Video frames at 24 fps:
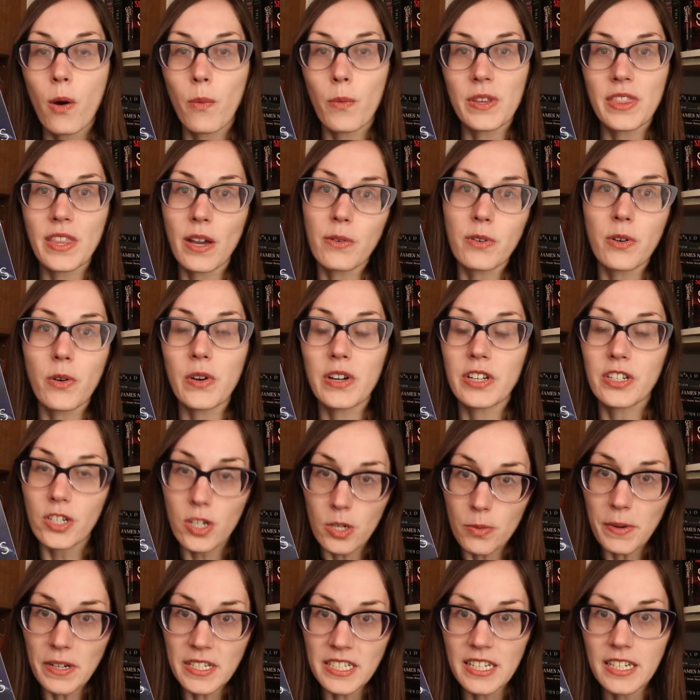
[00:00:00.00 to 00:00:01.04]
Without going
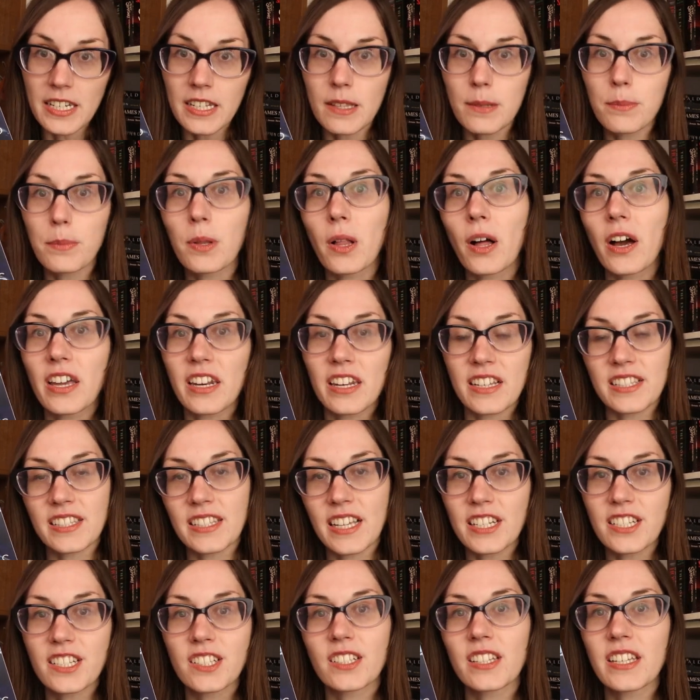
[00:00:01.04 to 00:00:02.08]
too much into the plot,
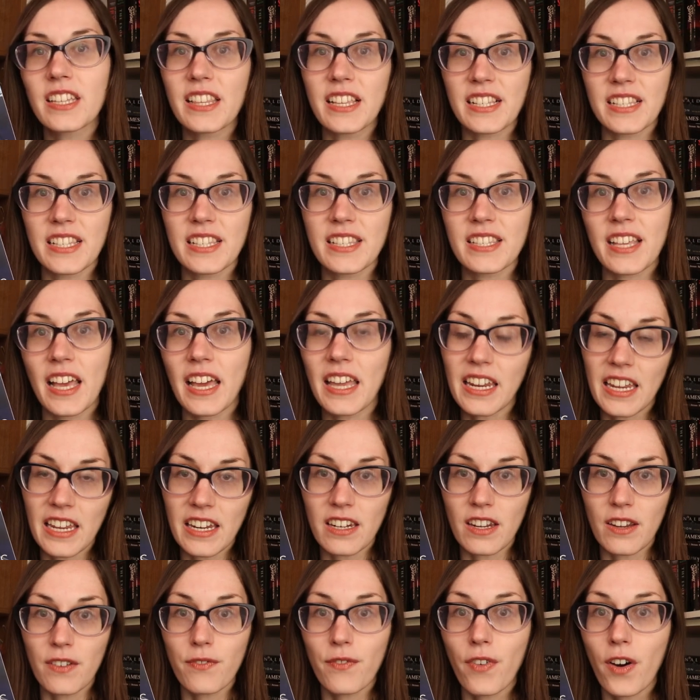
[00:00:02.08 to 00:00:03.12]
essentially this is set
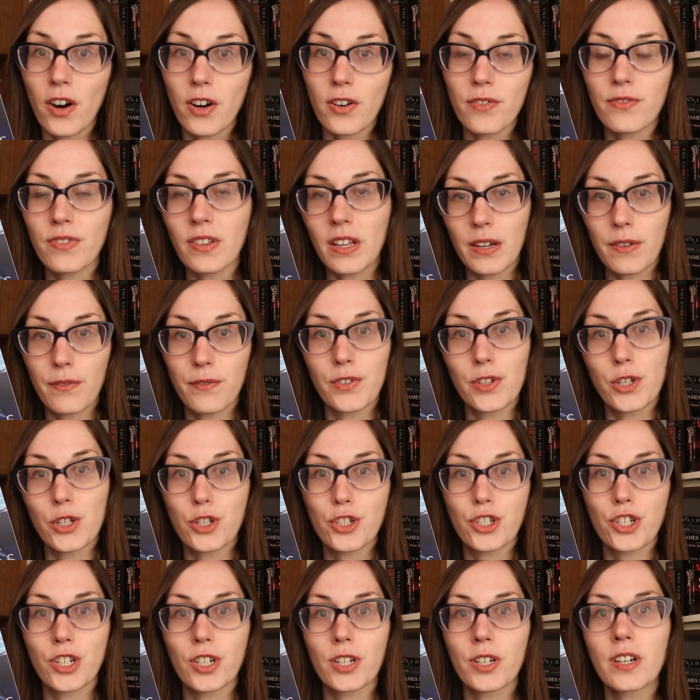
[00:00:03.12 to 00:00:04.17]
in a far-flung
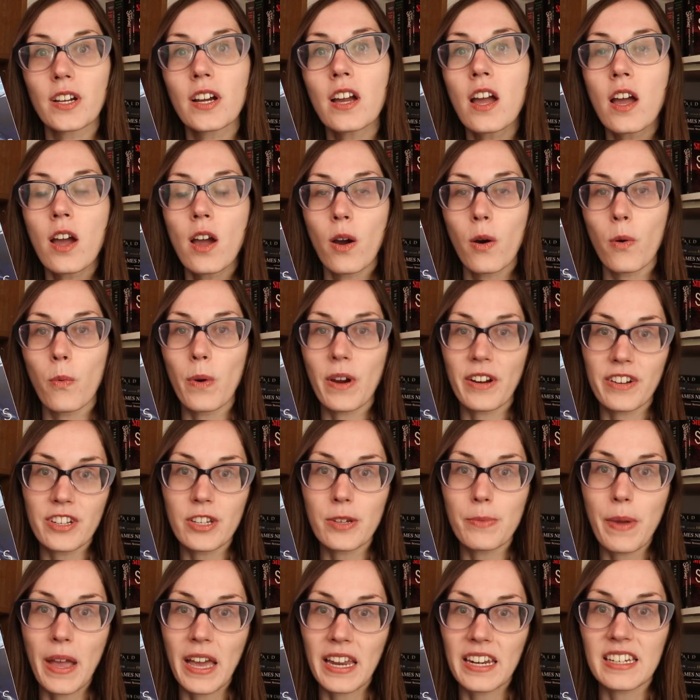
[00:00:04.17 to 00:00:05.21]
future where
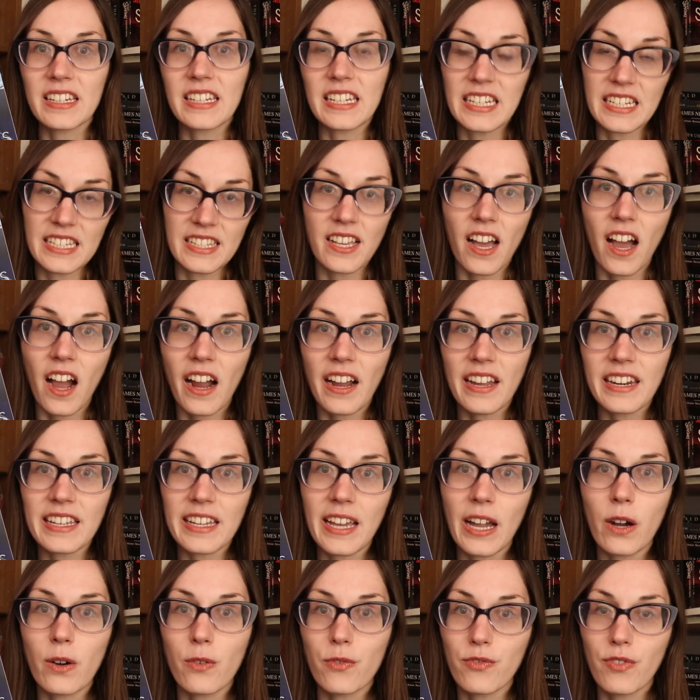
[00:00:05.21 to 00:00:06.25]
humanity is
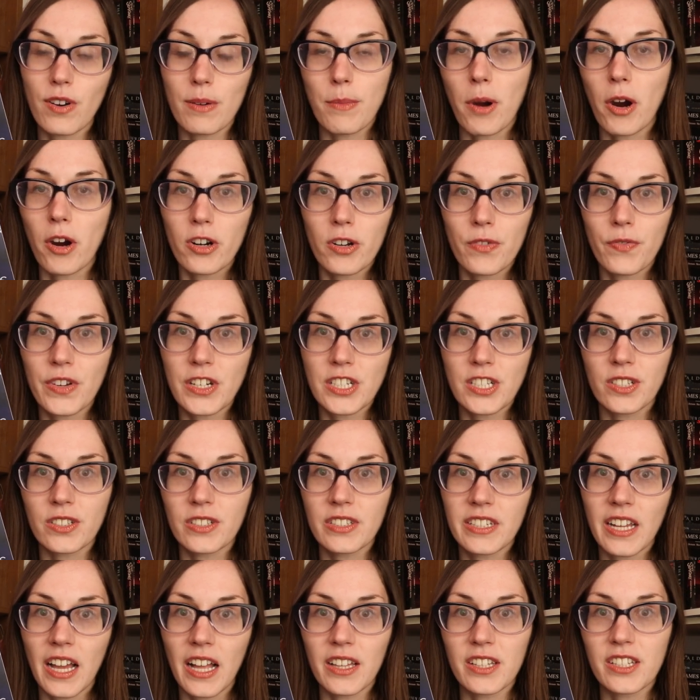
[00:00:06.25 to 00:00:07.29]
hiding out from artificial
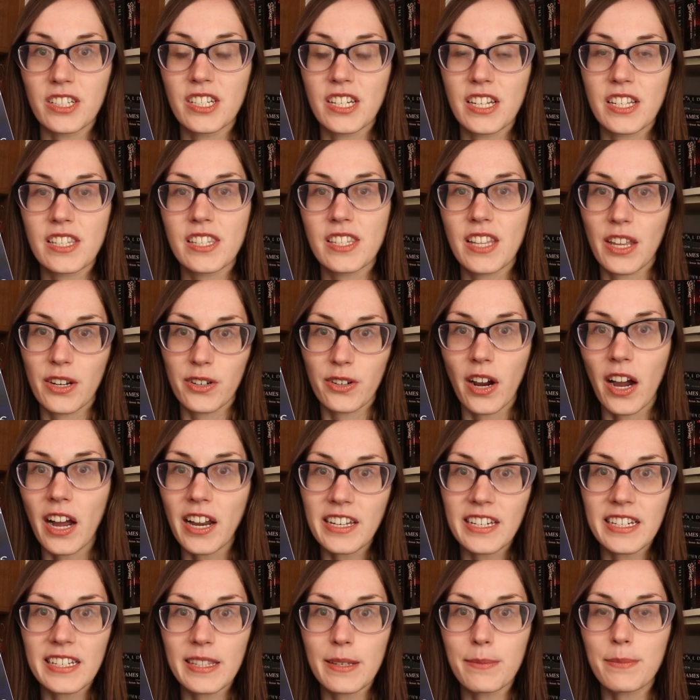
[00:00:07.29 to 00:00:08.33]
intelligence that are
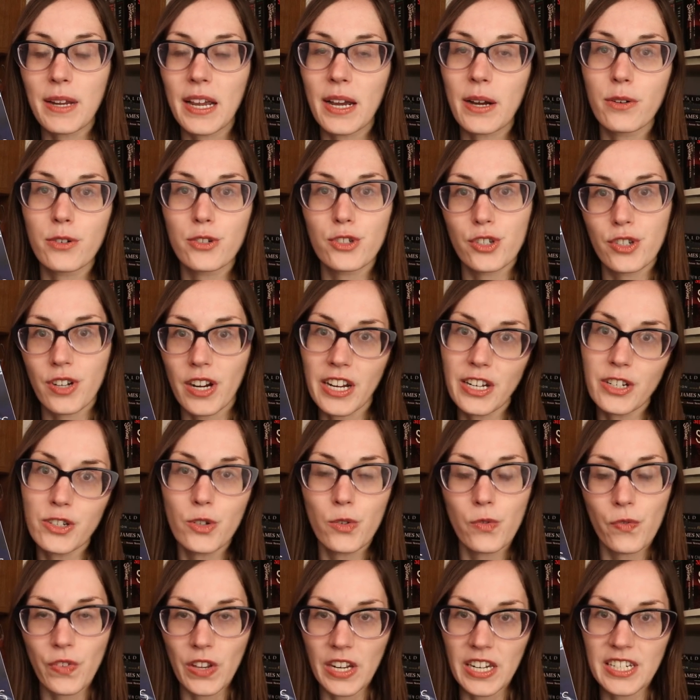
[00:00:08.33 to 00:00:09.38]
hunting them down, trying
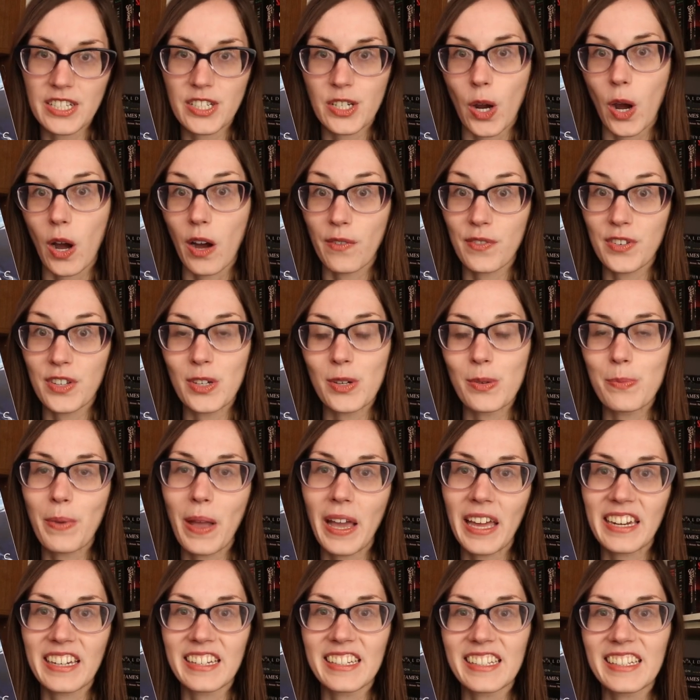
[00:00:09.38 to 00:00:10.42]
to finish off
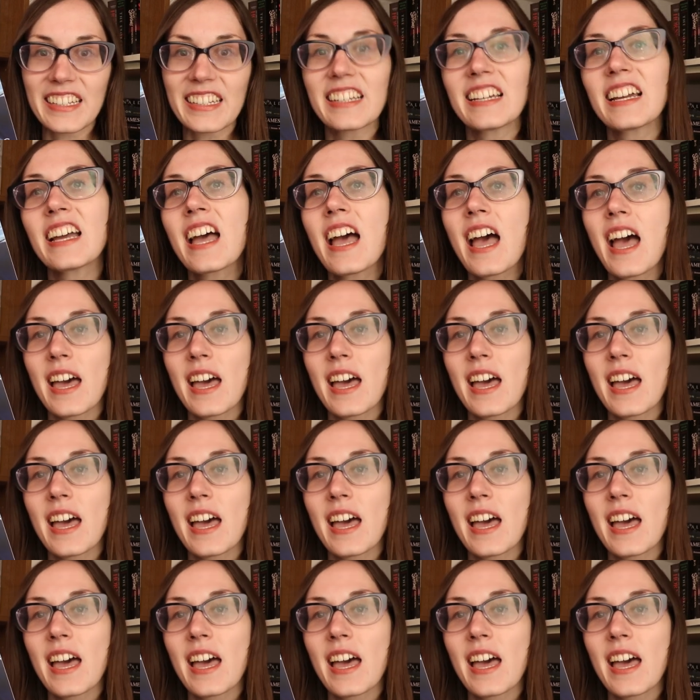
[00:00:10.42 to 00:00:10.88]
humanity.